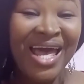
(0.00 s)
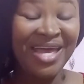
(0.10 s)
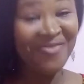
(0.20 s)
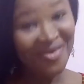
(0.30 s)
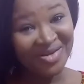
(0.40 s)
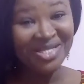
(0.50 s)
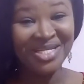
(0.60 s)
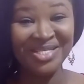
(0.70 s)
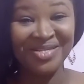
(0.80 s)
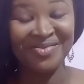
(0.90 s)
If you're a
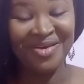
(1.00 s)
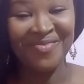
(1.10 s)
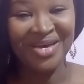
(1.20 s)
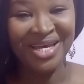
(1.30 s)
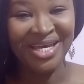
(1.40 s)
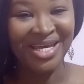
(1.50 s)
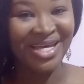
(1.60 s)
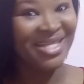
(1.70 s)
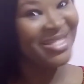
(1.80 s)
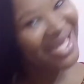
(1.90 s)
returning subscriber
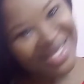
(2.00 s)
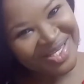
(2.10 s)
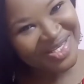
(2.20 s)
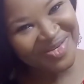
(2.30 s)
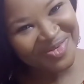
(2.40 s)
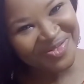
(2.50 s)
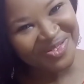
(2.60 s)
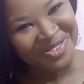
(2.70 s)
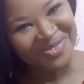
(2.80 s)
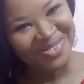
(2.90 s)
here, thank you so much
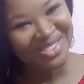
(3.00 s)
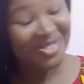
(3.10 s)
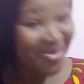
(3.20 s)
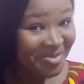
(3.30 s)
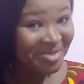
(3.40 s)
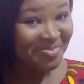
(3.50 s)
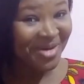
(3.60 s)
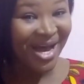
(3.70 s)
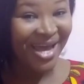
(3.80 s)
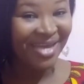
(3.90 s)
for always stopping
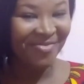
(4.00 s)
by.